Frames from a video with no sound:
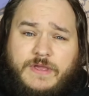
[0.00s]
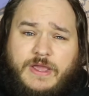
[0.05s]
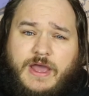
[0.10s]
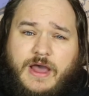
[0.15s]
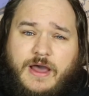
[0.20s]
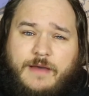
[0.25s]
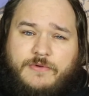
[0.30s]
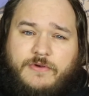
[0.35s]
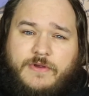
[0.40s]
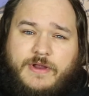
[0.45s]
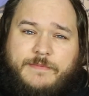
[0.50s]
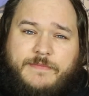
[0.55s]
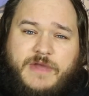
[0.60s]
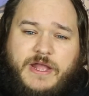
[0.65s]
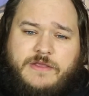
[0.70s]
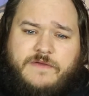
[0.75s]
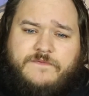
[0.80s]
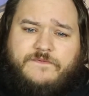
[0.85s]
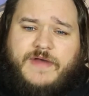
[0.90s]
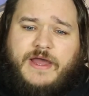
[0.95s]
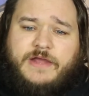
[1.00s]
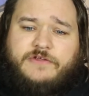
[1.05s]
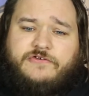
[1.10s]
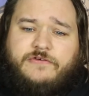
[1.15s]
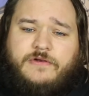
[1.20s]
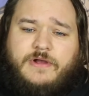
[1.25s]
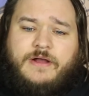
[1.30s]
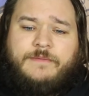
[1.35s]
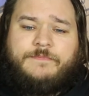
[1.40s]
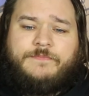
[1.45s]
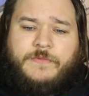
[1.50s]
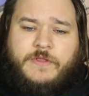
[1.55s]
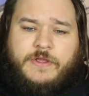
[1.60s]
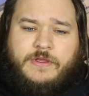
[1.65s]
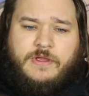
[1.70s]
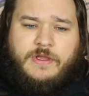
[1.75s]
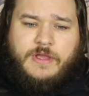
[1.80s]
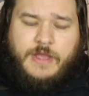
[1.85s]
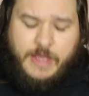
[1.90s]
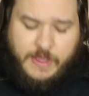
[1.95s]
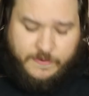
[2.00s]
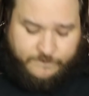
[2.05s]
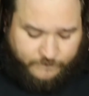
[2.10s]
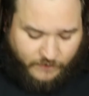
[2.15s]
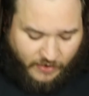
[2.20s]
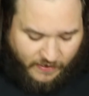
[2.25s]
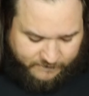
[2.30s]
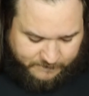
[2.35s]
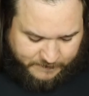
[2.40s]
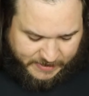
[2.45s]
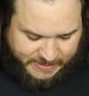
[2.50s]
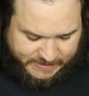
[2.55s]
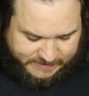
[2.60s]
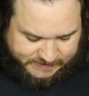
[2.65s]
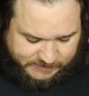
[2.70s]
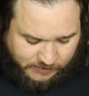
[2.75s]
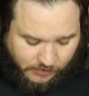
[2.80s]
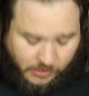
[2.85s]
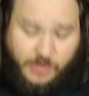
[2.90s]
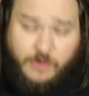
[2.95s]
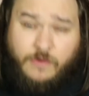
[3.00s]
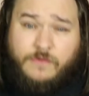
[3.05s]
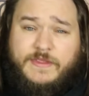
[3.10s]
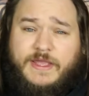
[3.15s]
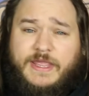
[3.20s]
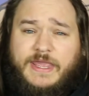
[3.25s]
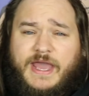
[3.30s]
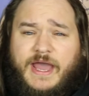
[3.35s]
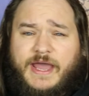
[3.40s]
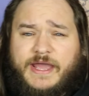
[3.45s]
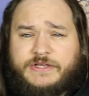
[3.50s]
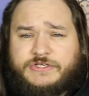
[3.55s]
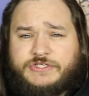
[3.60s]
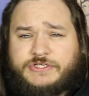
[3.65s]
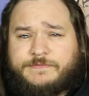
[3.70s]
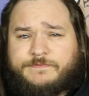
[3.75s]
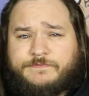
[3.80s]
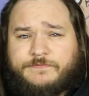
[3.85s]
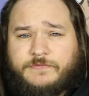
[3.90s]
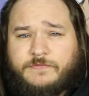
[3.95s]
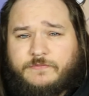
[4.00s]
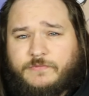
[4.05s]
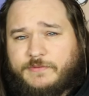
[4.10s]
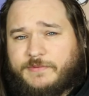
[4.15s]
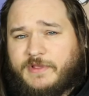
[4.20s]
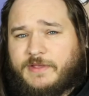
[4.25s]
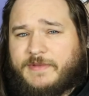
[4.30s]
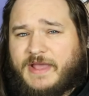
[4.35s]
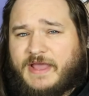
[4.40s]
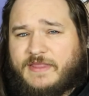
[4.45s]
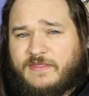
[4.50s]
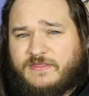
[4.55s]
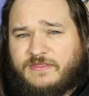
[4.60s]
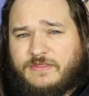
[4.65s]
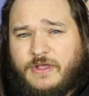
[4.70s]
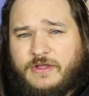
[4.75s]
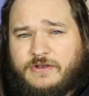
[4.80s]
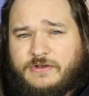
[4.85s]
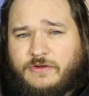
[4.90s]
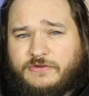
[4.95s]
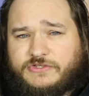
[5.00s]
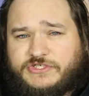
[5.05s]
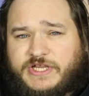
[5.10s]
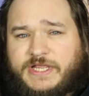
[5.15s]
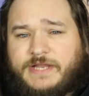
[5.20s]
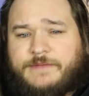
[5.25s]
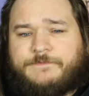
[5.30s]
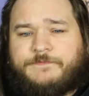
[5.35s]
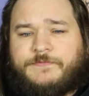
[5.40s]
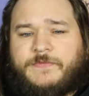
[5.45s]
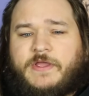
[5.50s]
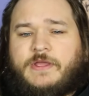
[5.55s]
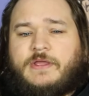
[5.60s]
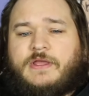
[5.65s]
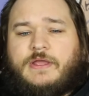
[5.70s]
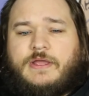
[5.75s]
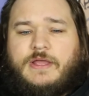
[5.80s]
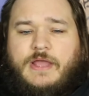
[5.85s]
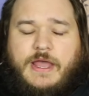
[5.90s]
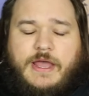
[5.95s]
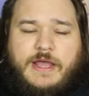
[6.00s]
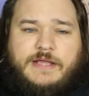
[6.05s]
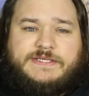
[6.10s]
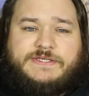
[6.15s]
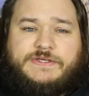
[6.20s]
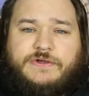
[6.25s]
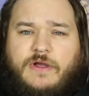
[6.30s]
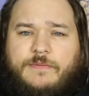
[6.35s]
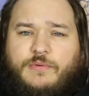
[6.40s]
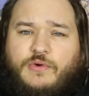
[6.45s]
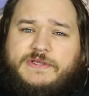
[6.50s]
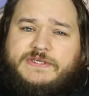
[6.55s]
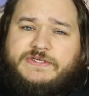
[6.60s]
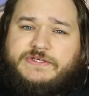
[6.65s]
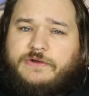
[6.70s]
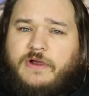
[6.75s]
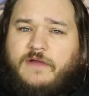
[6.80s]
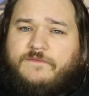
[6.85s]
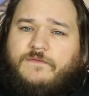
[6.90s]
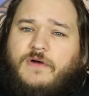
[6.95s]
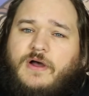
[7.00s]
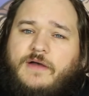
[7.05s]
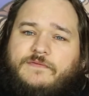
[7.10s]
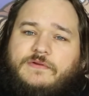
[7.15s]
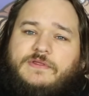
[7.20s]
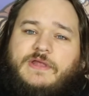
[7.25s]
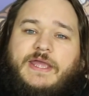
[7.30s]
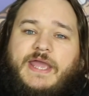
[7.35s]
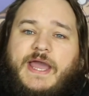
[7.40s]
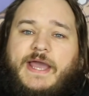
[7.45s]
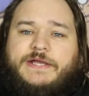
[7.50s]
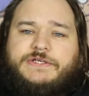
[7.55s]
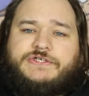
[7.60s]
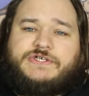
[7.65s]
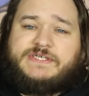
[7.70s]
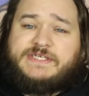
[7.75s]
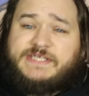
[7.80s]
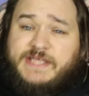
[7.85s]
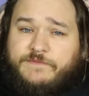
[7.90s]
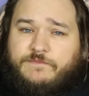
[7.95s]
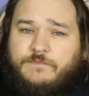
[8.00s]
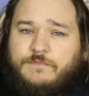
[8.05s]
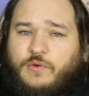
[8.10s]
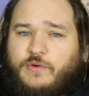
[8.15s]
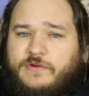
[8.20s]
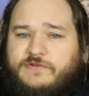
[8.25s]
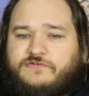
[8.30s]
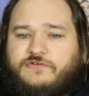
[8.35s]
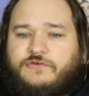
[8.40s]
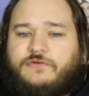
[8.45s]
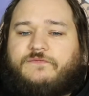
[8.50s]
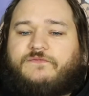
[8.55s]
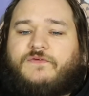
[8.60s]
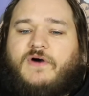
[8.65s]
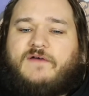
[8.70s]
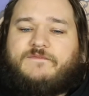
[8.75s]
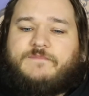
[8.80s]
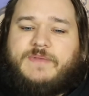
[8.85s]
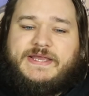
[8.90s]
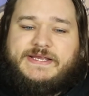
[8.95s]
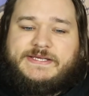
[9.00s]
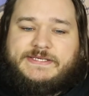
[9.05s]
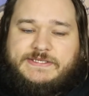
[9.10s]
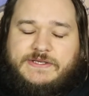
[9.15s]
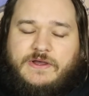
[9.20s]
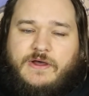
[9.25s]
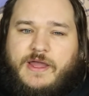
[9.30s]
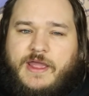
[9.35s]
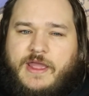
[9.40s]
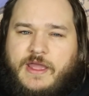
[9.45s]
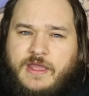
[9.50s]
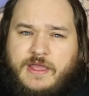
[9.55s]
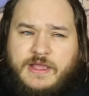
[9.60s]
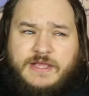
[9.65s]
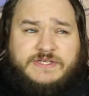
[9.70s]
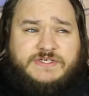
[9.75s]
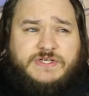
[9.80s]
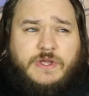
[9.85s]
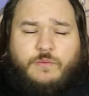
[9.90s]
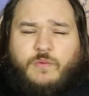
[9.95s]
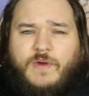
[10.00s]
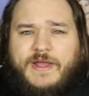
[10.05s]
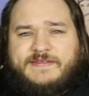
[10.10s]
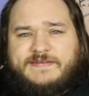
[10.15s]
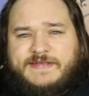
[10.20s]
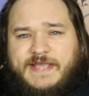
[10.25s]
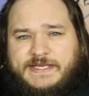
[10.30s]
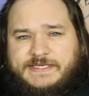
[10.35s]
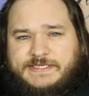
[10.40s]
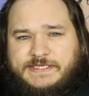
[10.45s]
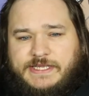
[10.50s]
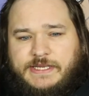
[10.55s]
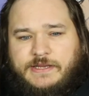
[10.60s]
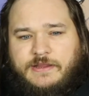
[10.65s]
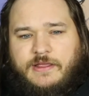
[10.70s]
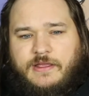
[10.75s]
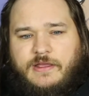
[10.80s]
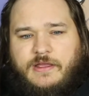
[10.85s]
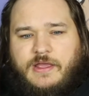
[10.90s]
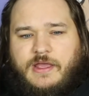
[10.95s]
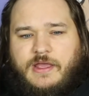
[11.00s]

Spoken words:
carburetor manufacturer. 5 psi on the gauge would be about the third notch in. 0.05 on the gauge is 7.25 psi. So when testing,